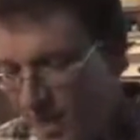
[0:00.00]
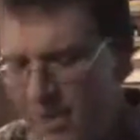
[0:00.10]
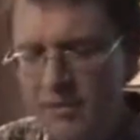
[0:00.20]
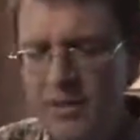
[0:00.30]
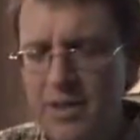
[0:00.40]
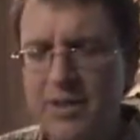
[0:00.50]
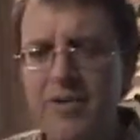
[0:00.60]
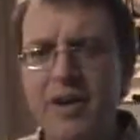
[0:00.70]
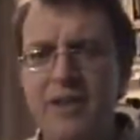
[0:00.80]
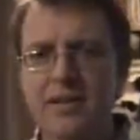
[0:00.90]
I had a really
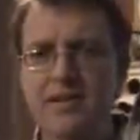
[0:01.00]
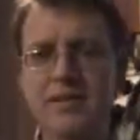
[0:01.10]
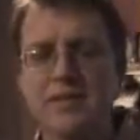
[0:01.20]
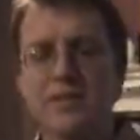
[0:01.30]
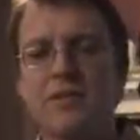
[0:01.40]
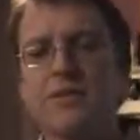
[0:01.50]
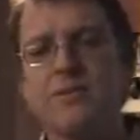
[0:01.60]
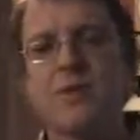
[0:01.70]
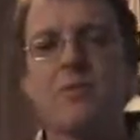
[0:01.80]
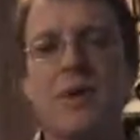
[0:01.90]
great violin teacher, he's
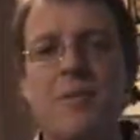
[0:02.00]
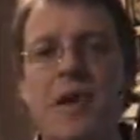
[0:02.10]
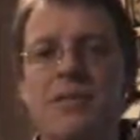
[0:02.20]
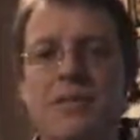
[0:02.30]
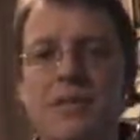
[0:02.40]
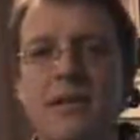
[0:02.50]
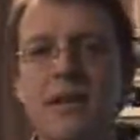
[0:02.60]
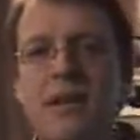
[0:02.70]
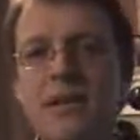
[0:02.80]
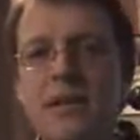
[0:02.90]
one of my best, and
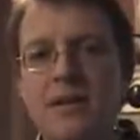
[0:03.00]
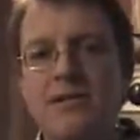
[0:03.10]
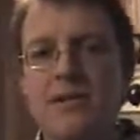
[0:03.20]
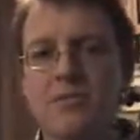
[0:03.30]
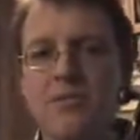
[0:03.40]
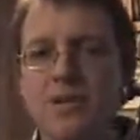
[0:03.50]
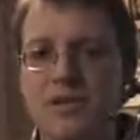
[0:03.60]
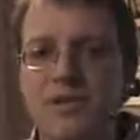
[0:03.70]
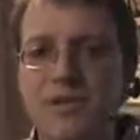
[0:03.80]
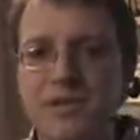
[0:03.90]
his name's
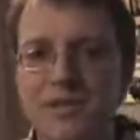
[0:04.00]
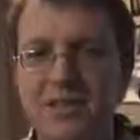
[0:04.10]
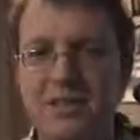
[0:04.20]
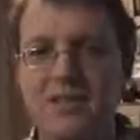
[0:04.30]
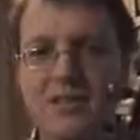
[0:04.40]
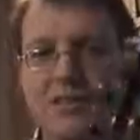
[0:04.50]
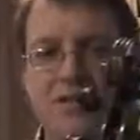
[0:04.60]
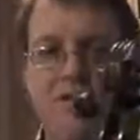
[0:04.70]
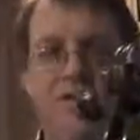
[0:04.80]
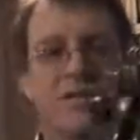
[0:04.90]
Richard Fuchs. He teaches
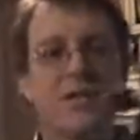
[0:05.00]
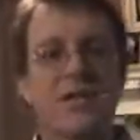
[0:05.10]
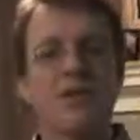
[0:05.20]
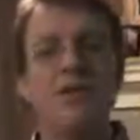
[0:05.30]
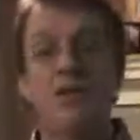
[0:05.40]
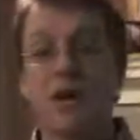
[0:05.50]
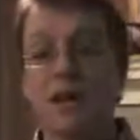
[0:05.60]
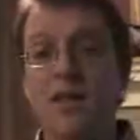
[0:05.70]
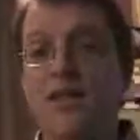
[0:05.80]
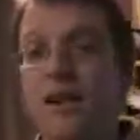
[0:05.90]
at the University of Northern
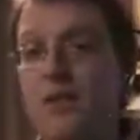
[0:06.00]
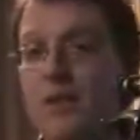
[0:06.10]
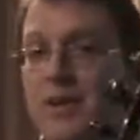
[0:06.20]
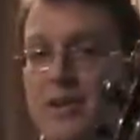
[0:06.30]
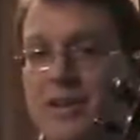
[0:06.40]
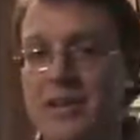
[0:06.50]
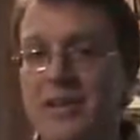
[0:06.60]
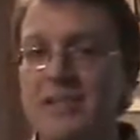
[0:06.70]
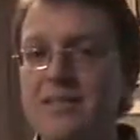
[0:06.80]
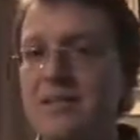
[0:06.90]
Colorado in
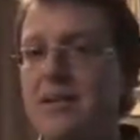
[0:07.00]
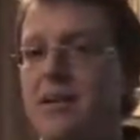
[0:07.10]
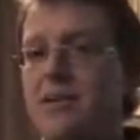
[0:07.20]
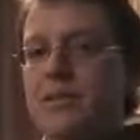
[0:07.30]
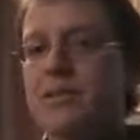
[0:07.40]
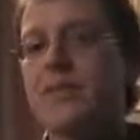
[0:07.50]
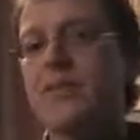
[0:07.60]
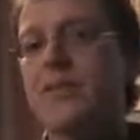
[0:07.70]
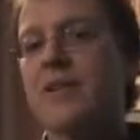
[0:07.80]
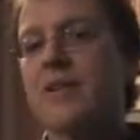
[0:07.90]
Greeley. He's still there, so
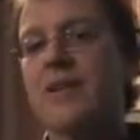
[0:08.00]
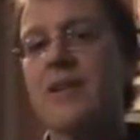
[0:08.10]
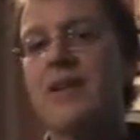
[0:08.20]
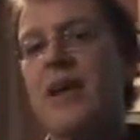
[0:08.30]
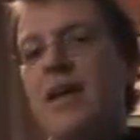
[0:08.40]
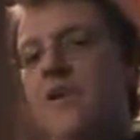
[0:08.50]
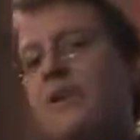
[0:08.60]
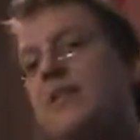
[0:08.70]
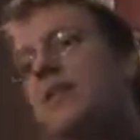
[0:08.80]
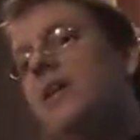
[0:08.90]
if you're in that
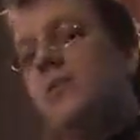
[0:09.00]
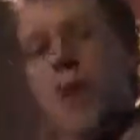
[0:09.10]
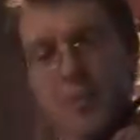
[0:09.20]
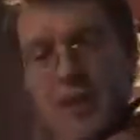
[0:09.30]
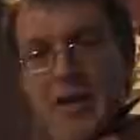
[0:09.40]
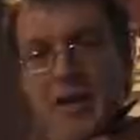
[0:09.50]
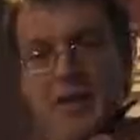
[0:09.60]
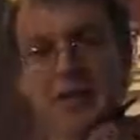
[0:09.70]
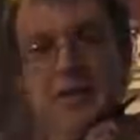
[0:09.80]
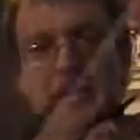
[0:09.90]
area, look him up.
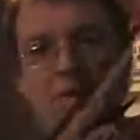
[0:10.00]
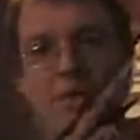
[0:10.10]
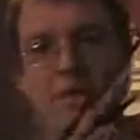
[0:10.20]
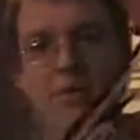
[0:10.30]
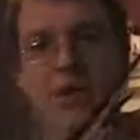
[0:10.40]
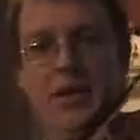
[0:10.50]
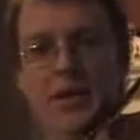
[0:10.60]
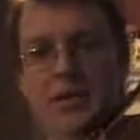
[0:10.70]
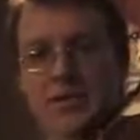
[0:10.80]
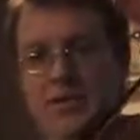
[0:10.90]
Anyway,
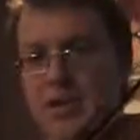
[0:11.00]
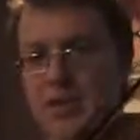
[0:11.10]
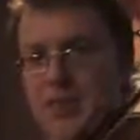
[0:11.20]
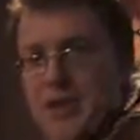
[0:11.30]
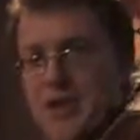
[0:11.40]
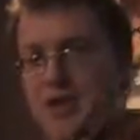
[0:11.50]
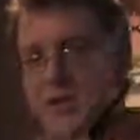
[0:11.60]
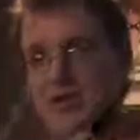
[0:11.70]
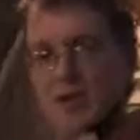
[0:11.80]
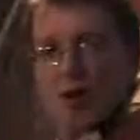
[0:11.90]
he used to come
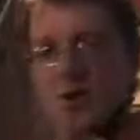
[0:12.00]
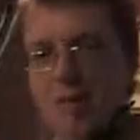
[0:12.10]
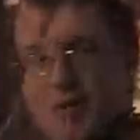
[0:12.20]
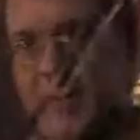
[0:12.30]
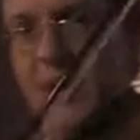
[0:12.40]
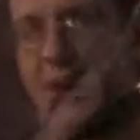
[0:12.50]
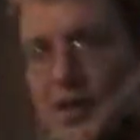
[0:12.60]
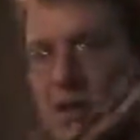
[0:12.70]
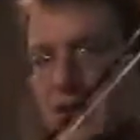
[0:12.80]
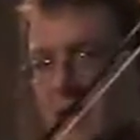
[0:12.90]
behind us while we were
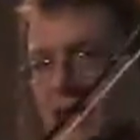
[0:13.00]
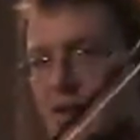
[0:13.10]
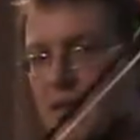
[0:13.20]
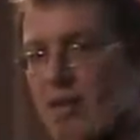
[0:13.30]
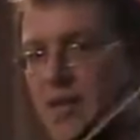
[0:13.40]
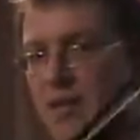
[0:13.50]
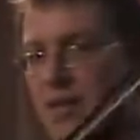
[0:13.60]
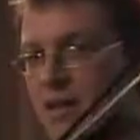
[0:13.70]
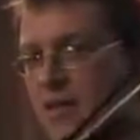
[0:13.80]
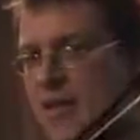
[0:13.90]
playing
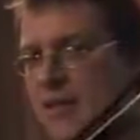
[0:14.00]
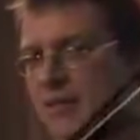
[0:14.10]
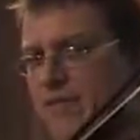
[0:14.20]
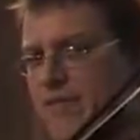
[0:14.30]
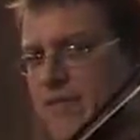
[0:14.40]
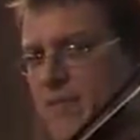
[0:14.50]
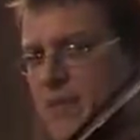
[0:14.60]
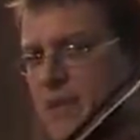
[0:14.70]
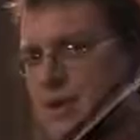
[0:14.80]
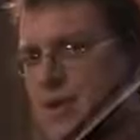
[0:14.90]
and
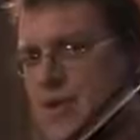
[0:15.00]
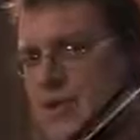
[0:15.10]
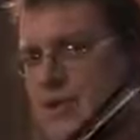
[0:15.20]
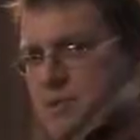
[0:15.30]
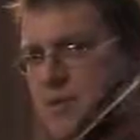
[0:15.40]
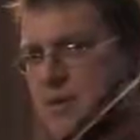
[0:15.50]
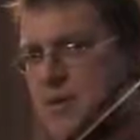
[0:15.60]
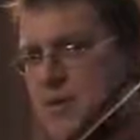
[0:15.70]
flip the tip